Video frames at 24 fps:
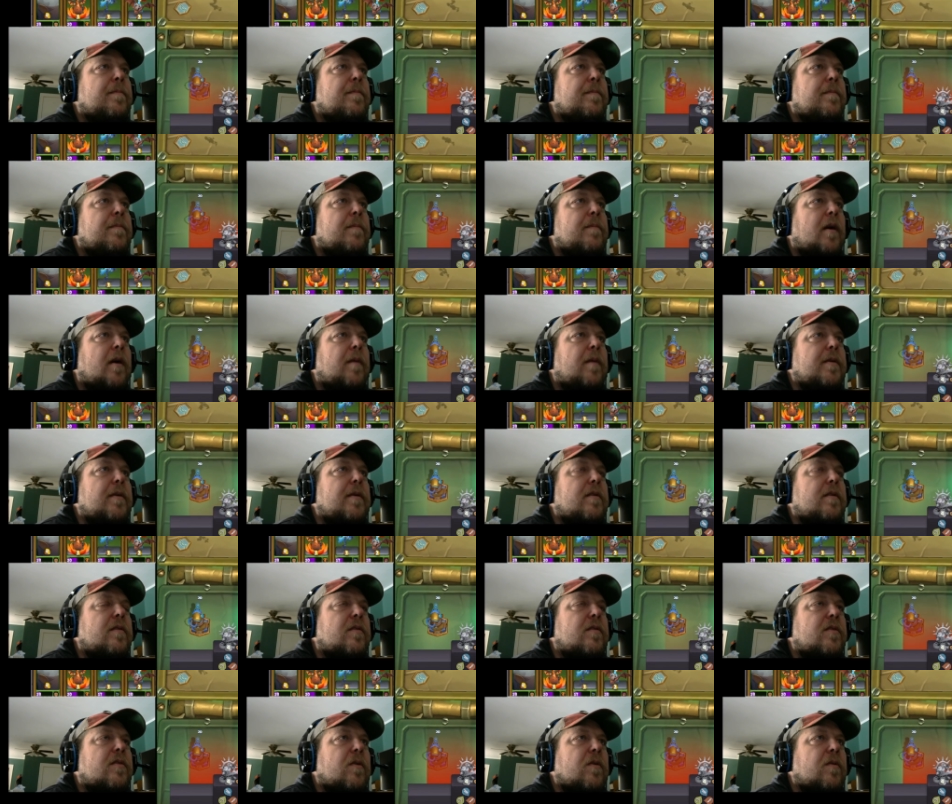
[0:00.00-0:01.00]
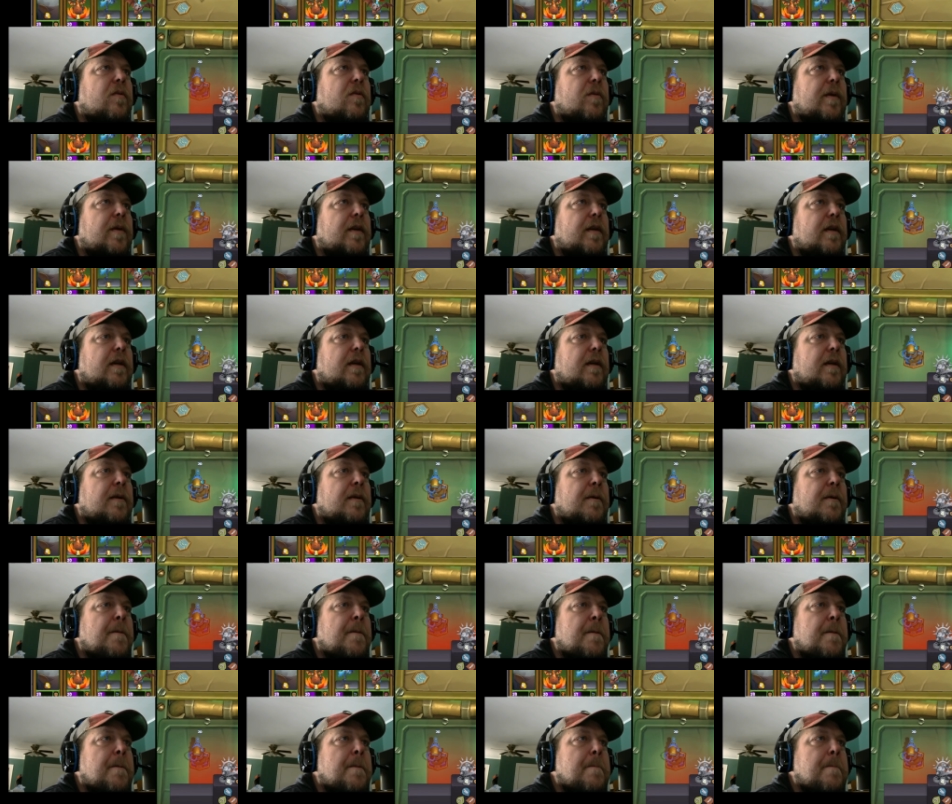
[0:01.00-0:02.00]
harpies so quickly.
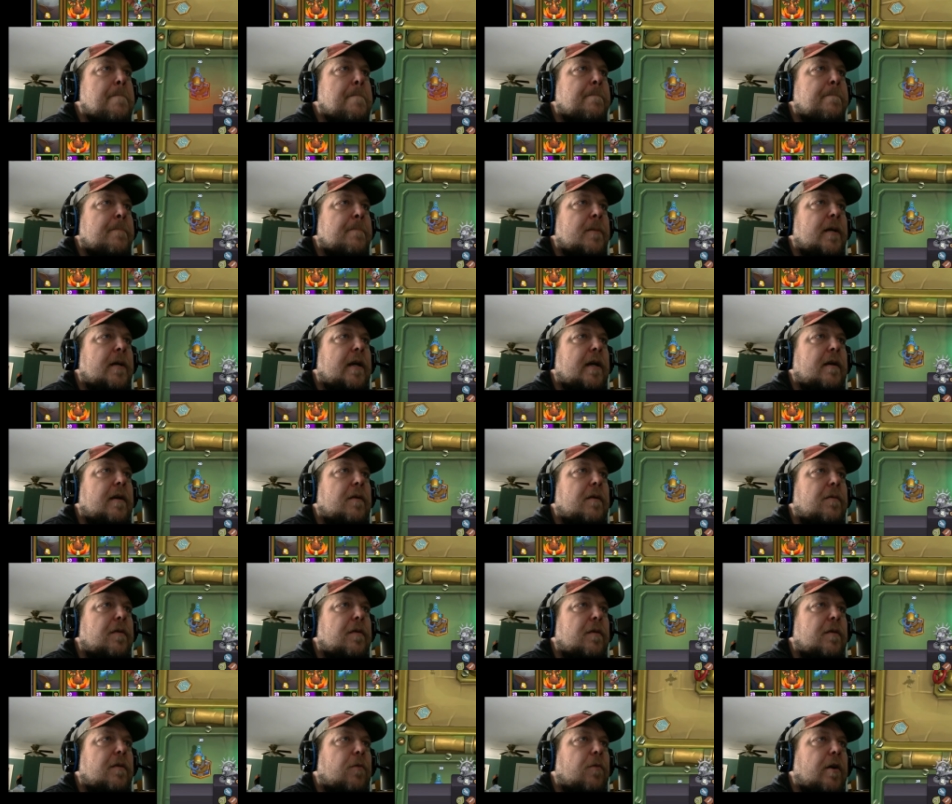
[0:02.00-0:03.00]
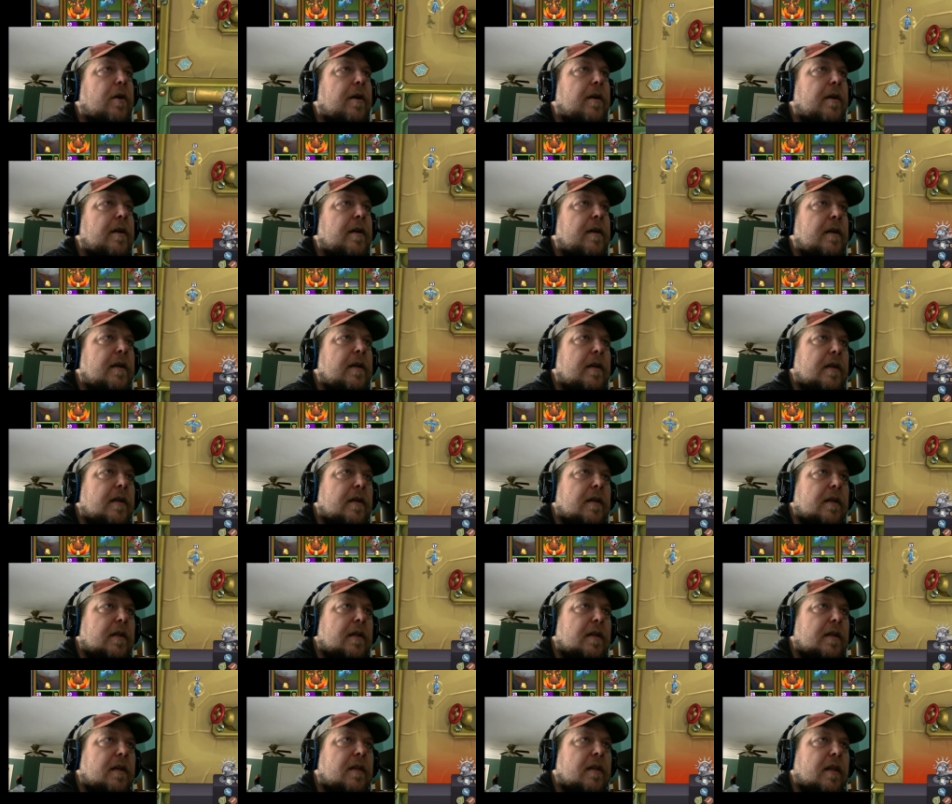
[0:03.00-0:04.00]
Yeah, only 1.
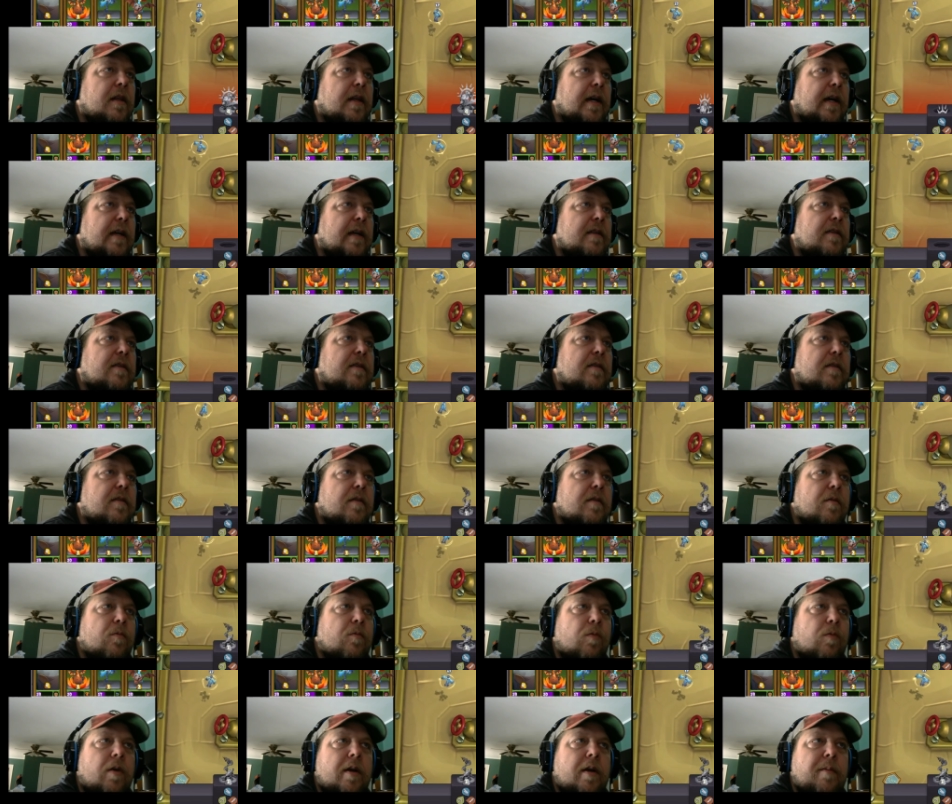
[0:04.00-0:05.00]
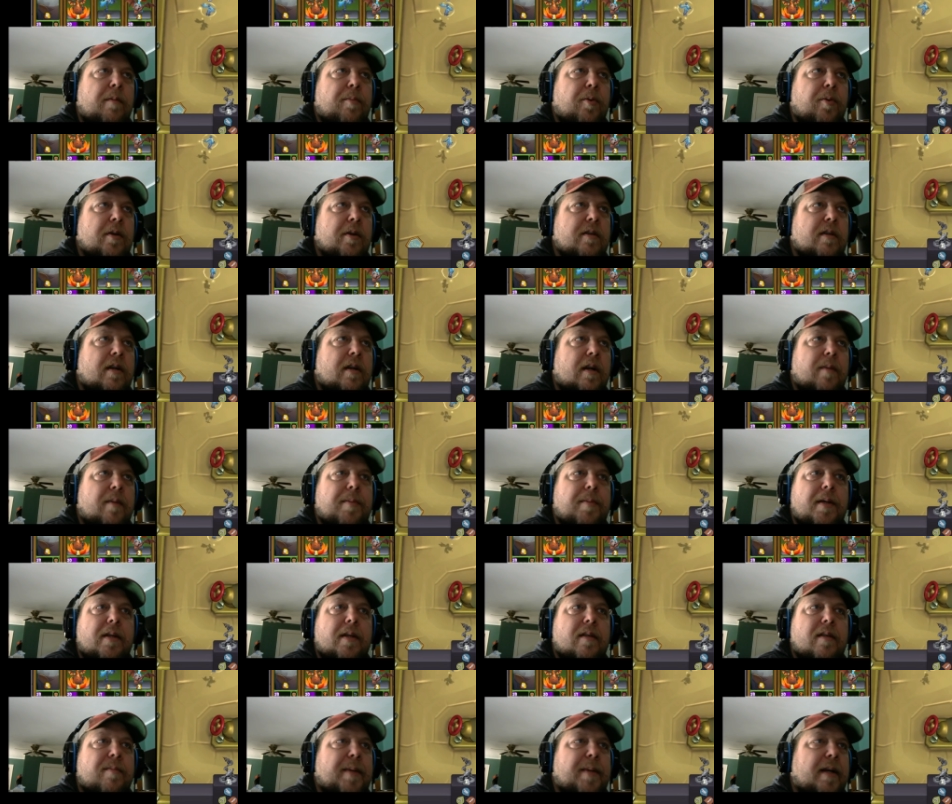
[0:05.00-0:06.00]
Nonetheless, 1 poisoned
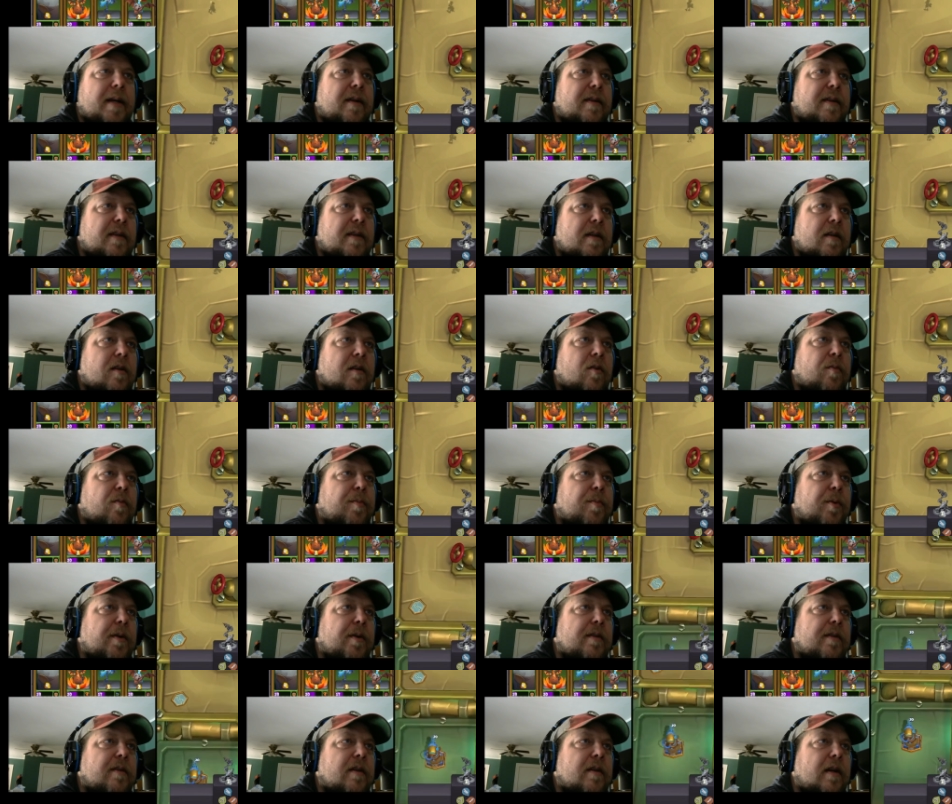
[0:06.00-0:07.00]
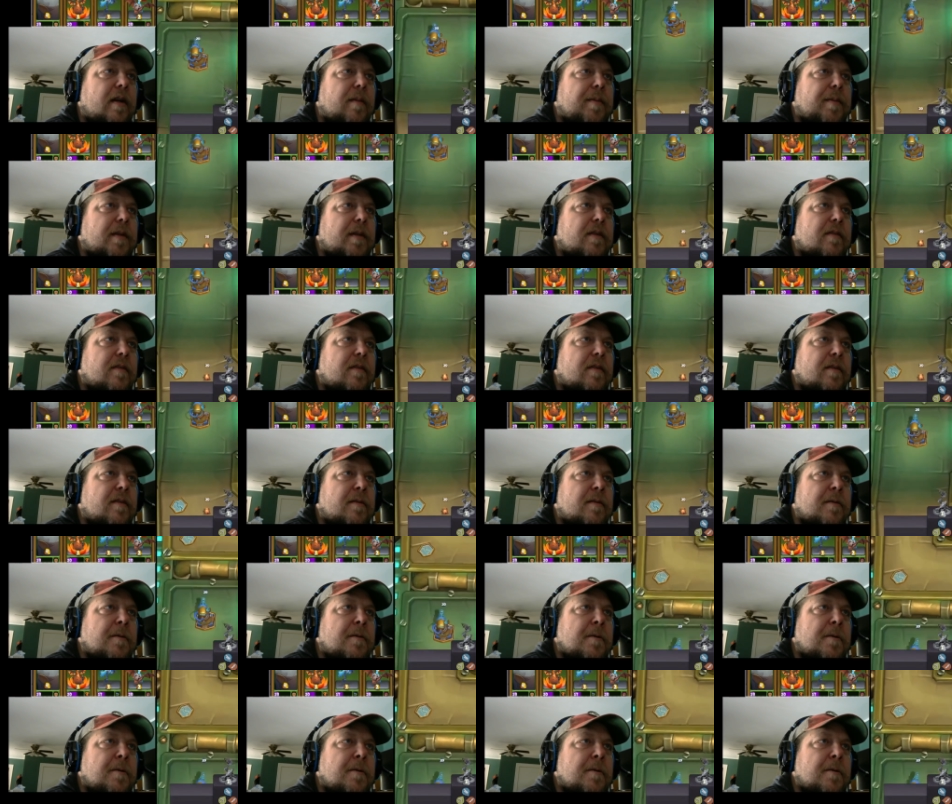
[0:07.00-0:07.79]
harpy is better than no poisoned harpies.